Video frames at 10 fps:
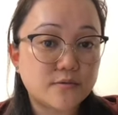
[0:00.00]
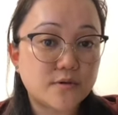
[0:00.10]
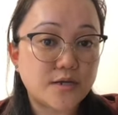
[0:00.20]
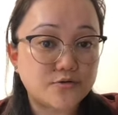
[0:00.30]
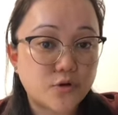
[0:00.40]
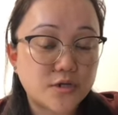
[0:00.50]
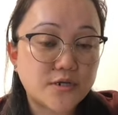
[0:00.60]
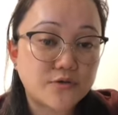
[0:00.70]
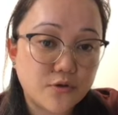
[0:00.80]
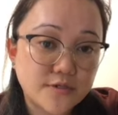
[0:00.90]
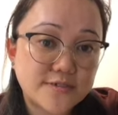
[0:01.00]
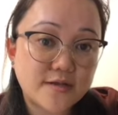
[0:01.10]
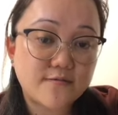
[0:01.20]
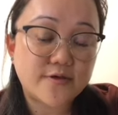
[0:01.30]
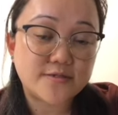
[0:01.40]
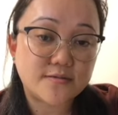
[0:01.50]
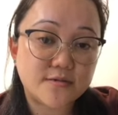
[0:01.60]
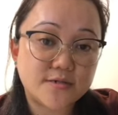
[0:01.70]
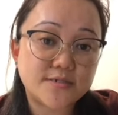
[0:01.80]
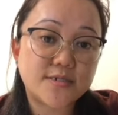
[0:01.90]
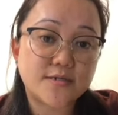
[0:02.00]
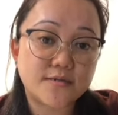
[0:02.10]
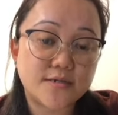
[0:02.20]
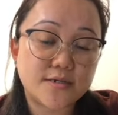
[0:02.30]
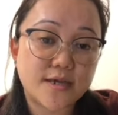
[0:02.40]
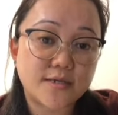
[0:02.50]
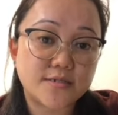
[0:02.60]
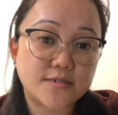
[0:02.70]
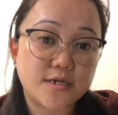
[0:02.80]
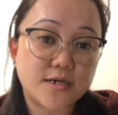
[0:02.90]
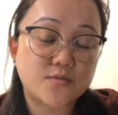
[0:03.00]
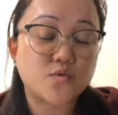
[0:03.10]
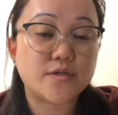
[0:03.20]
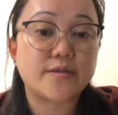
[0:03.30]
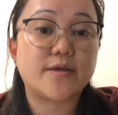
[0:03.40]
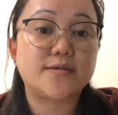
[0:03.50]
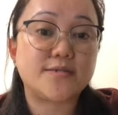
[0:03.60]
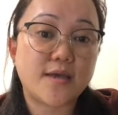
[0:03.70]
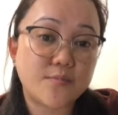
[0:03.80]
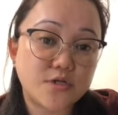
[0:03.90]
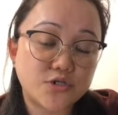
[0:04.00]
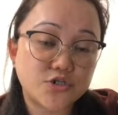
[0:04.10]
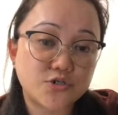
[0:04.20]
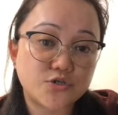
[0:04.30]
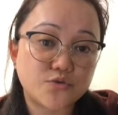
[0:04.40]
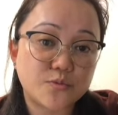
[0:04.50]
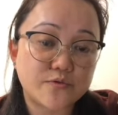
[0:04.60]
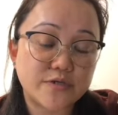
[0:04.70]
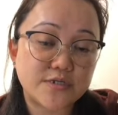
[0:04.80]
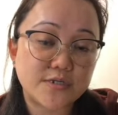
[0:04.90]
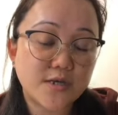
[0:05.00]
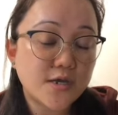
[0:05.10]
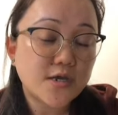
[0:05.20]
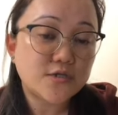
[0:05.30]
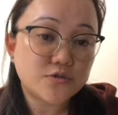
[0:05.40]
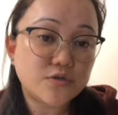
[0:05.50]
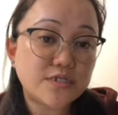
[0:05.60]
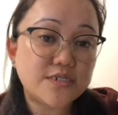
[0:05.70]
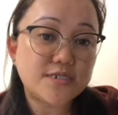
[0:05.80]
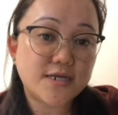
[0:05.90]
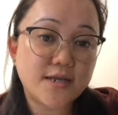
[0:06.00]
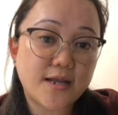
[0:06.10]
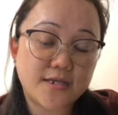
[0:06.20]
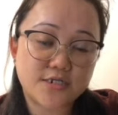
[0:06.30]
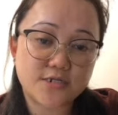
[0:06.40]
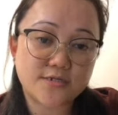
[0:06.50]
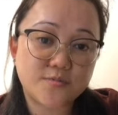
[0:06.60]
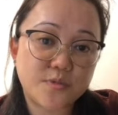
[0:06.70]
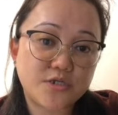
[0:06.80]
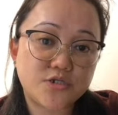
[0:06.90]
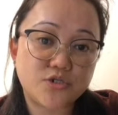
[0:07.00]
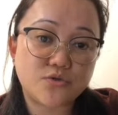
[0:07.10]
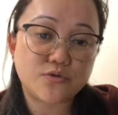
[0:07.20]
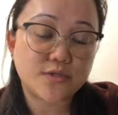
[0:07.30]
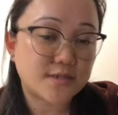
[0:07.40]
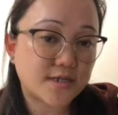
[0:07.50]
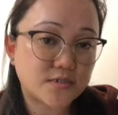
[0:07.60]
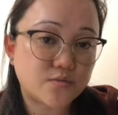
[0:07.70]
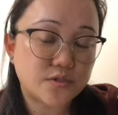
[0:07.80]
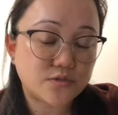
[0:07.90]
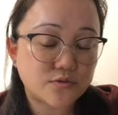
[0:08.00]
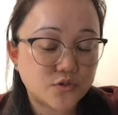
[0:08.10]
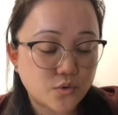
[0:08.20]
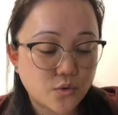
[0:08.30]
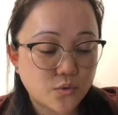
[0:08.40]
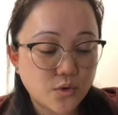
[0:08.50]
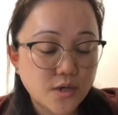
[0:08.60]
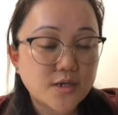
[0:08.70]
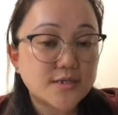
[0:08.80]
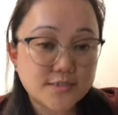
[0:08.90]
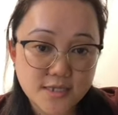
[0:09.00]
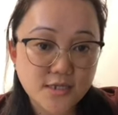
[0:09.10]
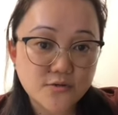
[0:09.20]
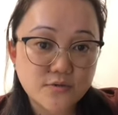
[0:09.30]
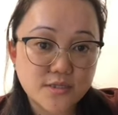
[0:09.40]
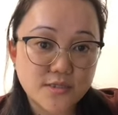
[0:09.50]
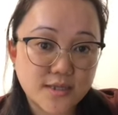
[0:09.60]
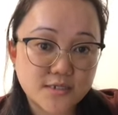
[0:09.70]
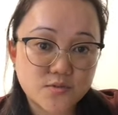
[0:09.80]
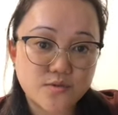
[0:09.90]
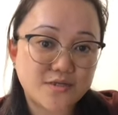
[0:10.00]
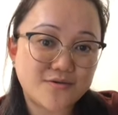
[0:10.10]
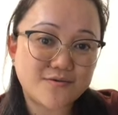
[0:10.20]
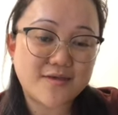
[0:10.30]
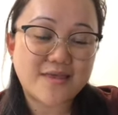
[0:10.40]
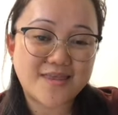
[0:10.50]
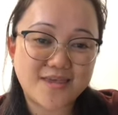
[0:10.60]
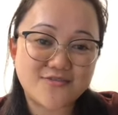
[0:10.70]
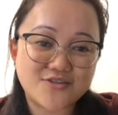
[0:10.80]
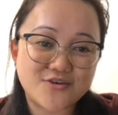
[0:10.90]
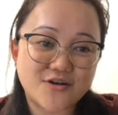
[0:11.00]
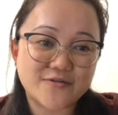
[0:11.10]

enrolling yourself as a nurse here in Canada, and what are the examinations to be written. So in detail I shall speak to you in the next video. So see you in the next video. Thank you to